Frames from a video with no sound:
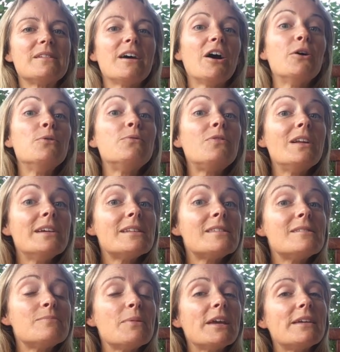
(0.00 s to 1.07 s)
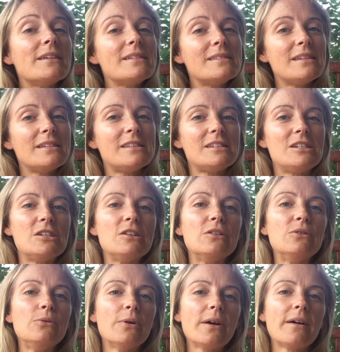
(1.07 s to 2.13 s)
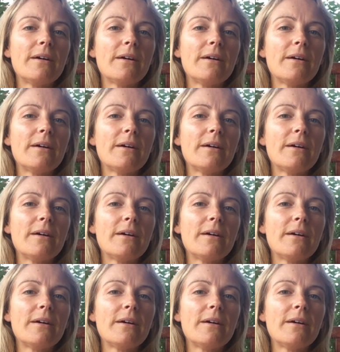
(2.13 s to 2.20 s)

and hopefully this is making sense to you,